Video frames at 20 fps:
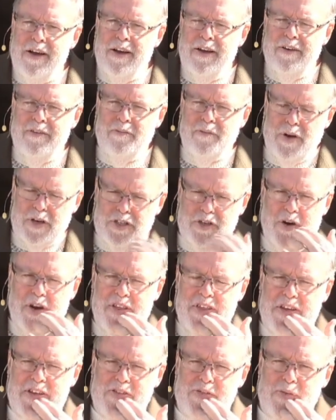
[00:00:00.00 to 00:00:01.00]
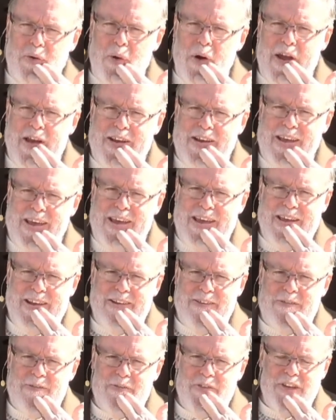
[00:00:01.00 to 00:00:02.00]
1 Corinthians 4:18,
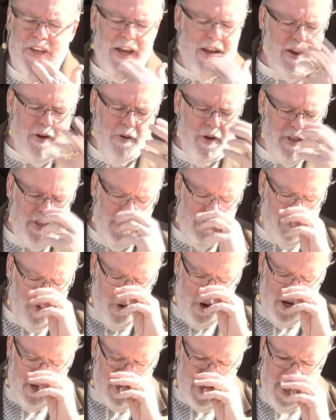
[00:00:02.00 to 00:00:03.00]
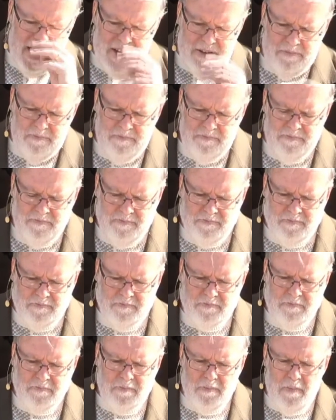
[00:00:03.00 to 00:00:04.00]
2 Corinthians 4:18.
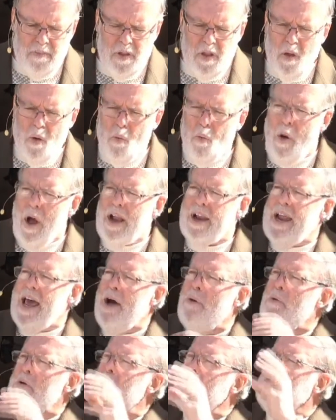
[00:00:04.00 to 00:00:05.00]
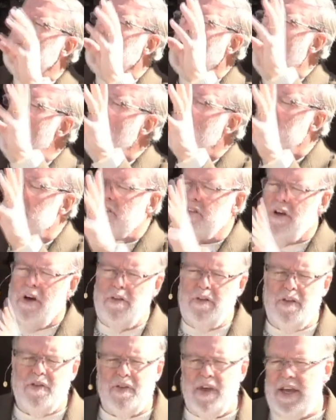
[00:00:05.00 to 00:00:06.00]
While now we focus on
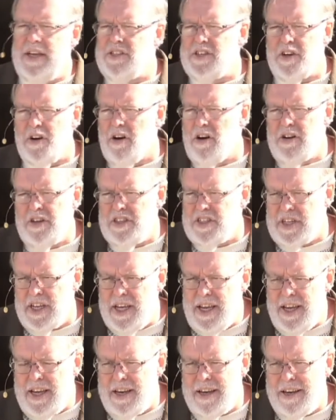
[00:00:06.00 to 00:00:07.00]
the things that aren't seen.